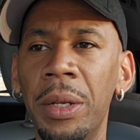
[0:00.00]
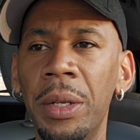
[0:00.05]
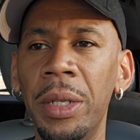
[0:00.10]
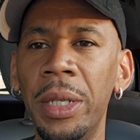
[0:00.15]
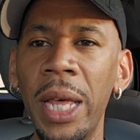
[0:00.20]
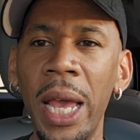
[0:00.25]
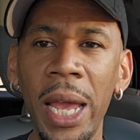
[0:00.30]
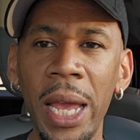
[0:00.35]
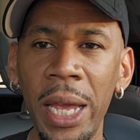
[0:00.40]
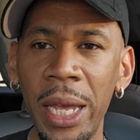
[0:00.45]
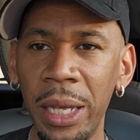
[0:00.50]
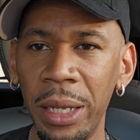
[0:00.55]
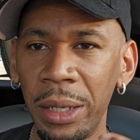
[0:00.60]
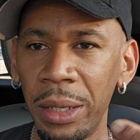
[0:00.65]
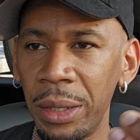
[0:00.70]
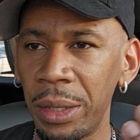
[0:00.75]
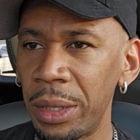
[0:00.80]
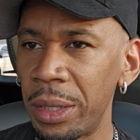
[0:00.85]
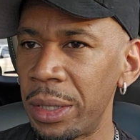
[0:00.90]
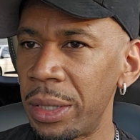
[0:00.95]
they
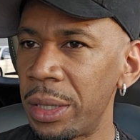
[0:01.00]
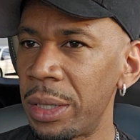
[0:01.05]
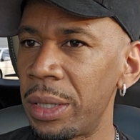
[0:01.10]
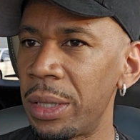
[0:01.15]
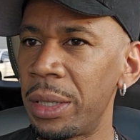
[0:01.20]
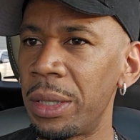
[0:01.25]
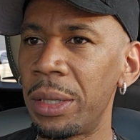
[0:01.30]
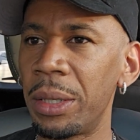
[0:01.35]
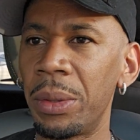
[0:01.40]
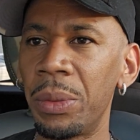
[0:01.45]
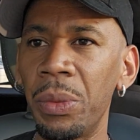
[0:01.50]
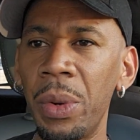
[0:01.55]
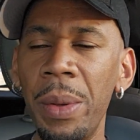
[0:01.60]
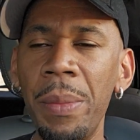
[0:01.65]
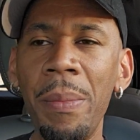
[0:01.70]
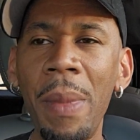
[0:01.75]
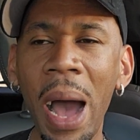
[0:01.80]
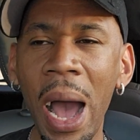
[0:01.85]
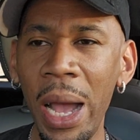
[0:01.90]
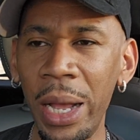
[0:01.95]

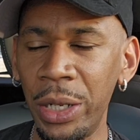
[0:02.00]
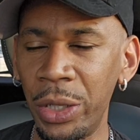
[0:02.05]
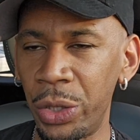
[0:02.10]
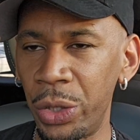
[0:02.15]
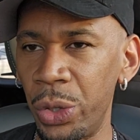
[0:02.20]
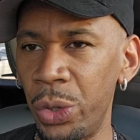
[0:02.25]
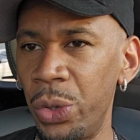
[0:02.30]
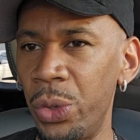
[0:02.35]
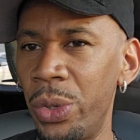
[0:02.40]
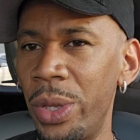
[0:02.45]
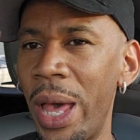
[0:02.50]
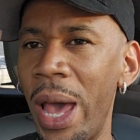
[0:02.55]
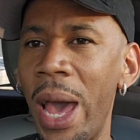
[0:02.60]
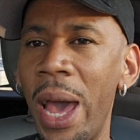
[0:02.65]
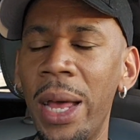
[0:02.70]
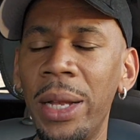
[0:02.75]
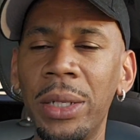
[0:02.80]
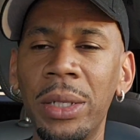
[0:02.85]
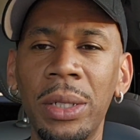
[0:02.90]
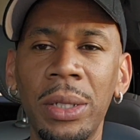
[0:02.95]
remind you
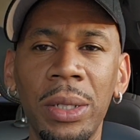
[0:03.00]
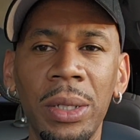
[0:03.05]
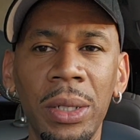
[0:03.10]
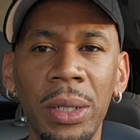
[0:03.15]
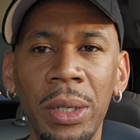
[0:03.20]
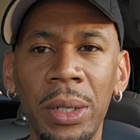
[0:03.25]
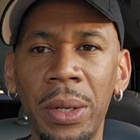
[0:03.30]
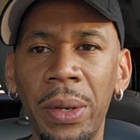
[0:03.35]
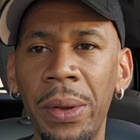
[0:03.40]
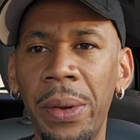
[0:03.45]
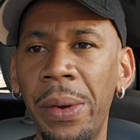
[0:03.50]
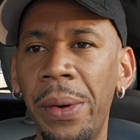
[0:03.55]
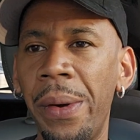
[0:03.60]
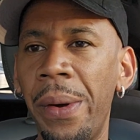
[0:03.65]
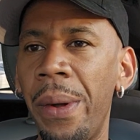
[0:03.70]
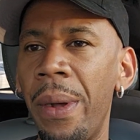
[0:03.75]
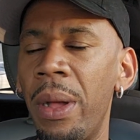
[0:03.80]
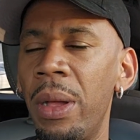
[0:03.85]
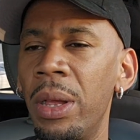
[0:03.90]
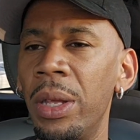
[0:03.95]
that,
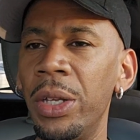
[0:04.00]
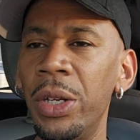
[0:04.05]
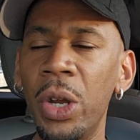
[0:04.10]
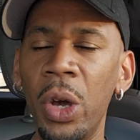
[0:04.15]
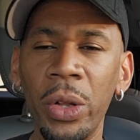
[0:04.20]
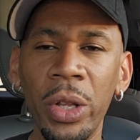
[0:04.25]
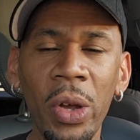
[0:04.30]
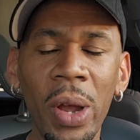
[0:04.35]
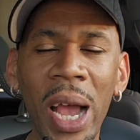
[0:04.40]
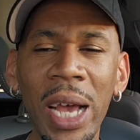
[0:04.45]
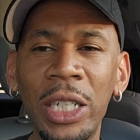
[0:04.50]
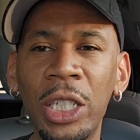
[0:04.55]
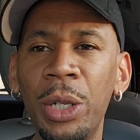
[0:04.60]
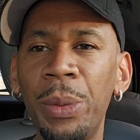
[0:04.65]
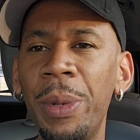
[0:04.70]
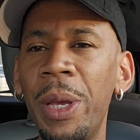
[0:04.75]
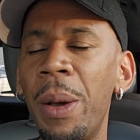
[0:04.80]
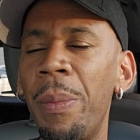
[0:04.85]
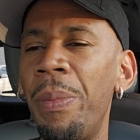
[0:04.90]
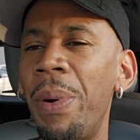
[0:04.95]
you know, there has to
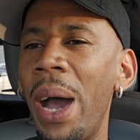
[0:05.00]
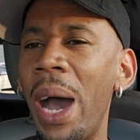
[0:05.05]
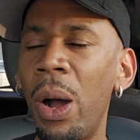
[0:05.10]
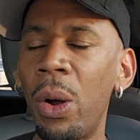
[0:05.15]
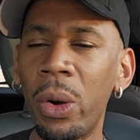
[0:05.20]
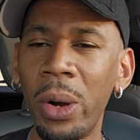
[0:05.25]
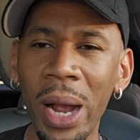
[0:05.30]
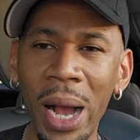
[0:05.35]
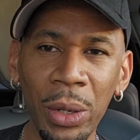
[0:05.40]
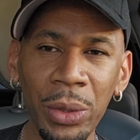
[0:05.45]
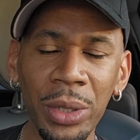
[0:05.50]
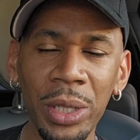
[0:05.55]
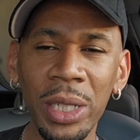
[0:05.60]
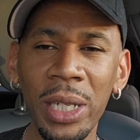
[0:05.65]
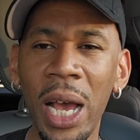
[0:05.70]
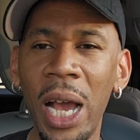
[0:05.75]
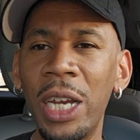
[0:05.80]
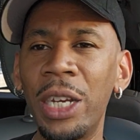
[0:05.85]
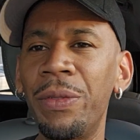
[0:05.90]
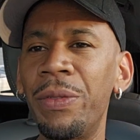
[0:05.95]
be a power
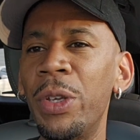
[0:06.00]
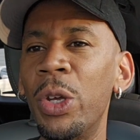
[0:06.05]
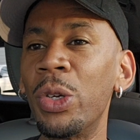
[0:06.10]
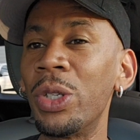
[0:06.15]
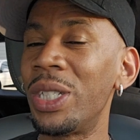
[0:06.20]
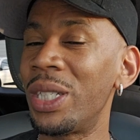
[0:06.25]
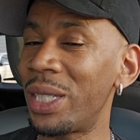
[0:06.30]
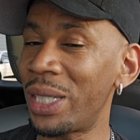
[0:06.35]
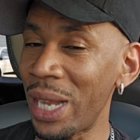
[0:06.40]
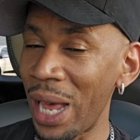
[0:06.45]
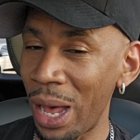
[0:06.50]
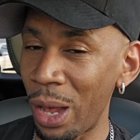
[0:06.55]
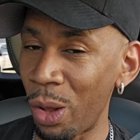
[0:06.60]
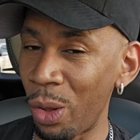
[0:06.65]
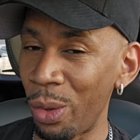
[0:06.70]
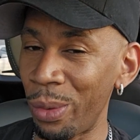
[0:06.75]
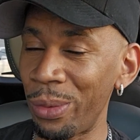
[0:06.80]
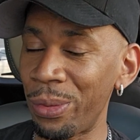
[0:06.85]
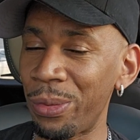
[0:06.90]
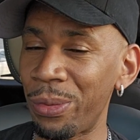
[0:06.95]
outside of
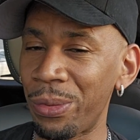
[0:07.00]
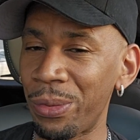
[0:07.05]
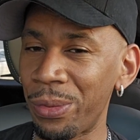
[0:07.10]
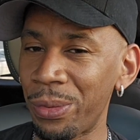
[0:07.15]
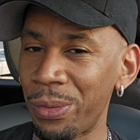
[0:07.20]
yourself.